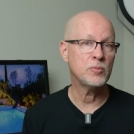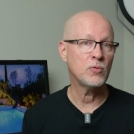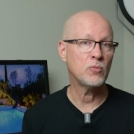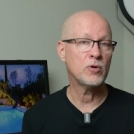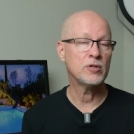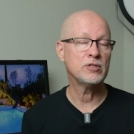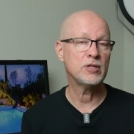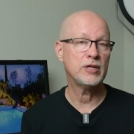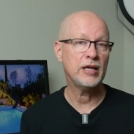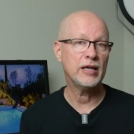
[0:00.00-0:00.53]
but
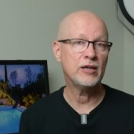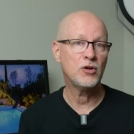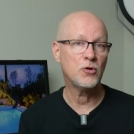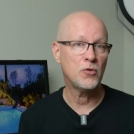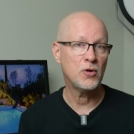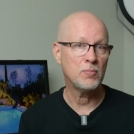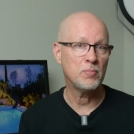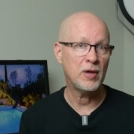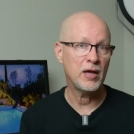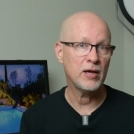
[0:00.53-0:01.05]
once again,
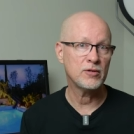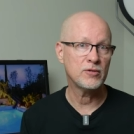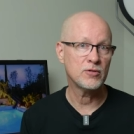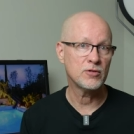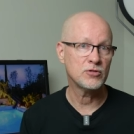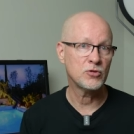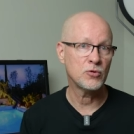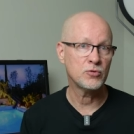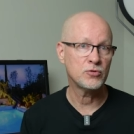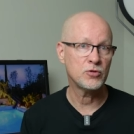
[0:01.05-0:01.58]
going back to the
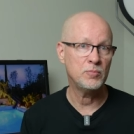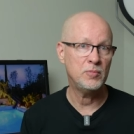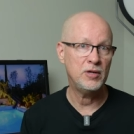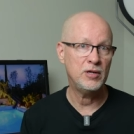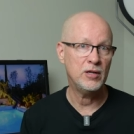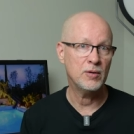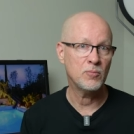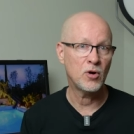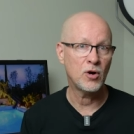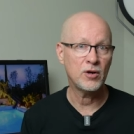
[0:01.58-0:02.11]
social
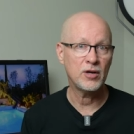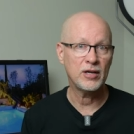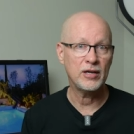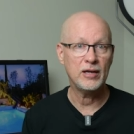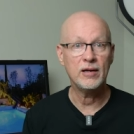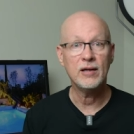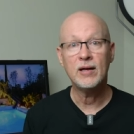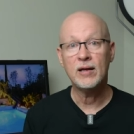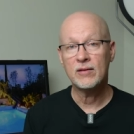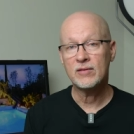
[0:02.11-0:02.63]
media
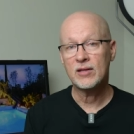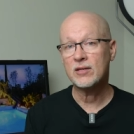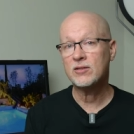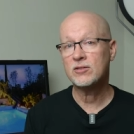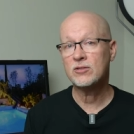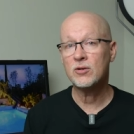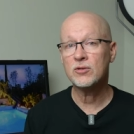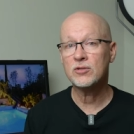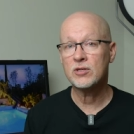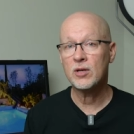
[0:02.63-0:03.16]
marketing, that's
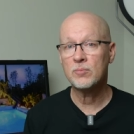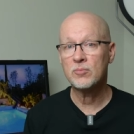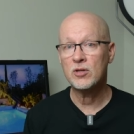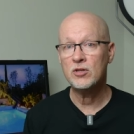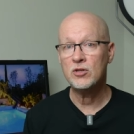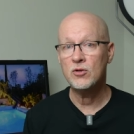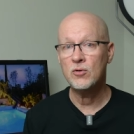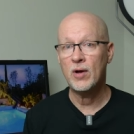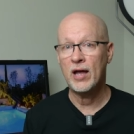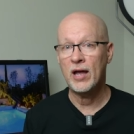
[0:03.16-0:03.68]
still
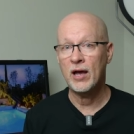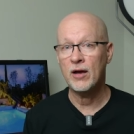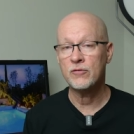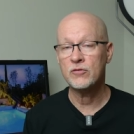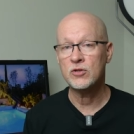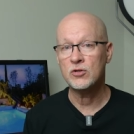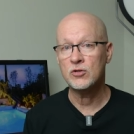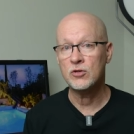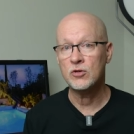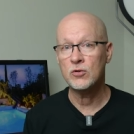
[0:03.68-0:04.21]
something you have
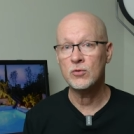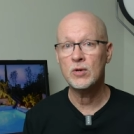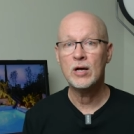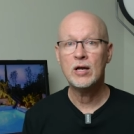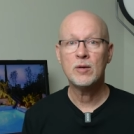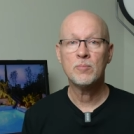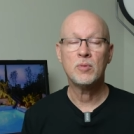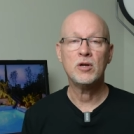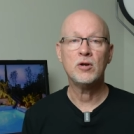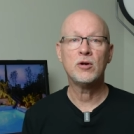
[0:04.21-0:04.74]
to do,
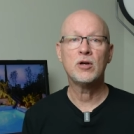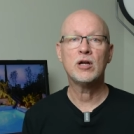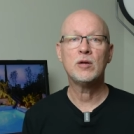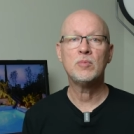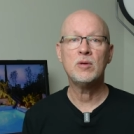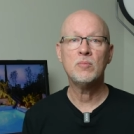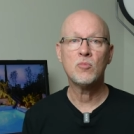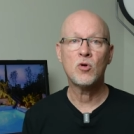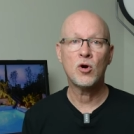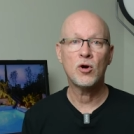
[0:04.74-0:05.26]
but you're going to
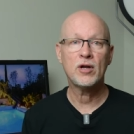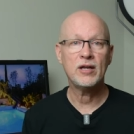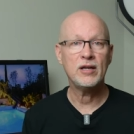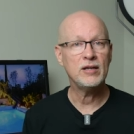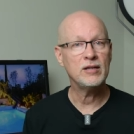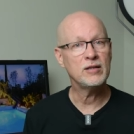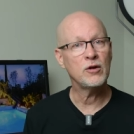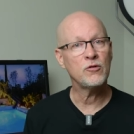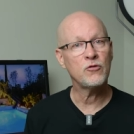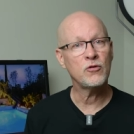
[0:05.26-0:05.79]
be
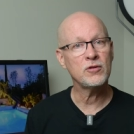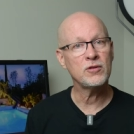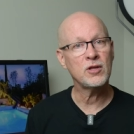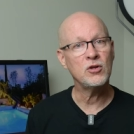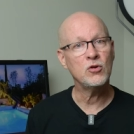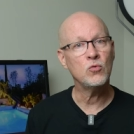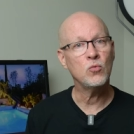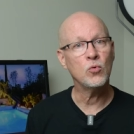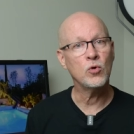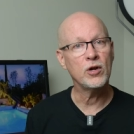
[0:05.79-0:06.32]
marketing different
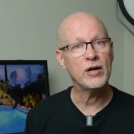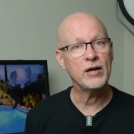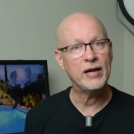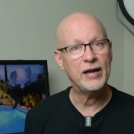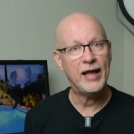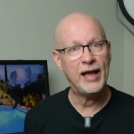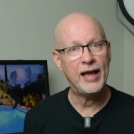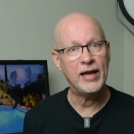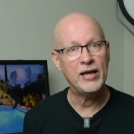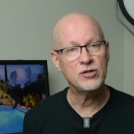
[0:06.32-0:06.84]
than you would
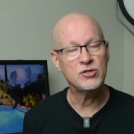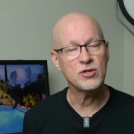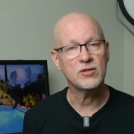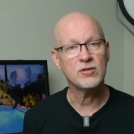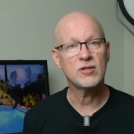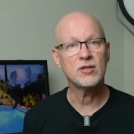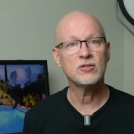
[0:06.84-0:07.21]
an agent.